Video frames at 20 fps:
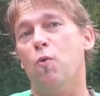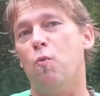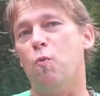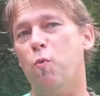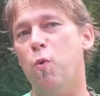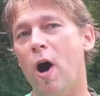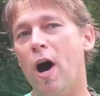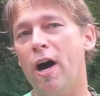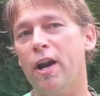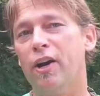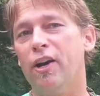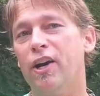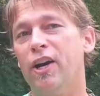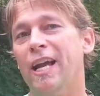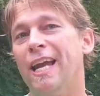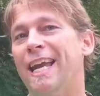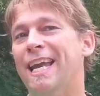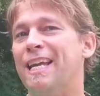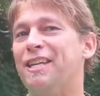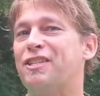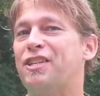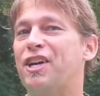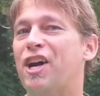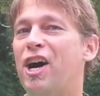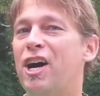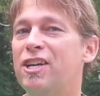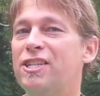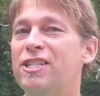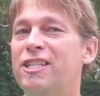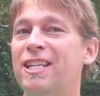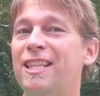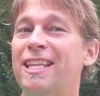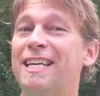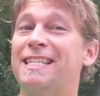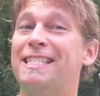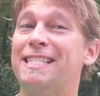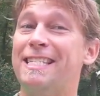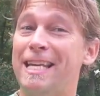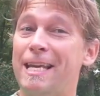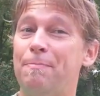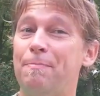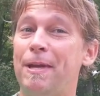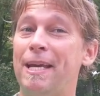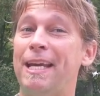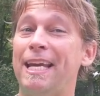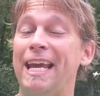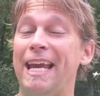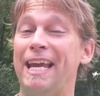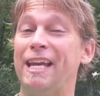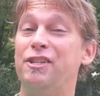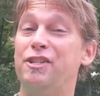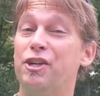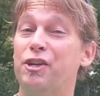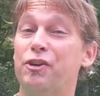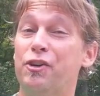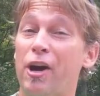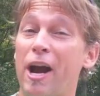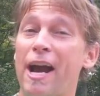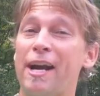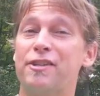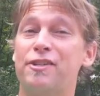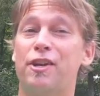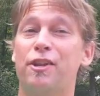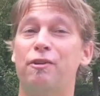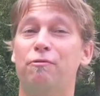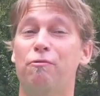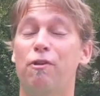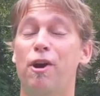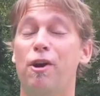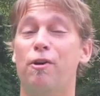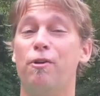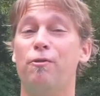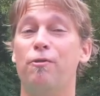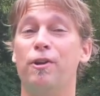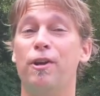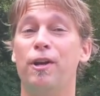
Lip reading: Water is constantly seeping into cracks on the road.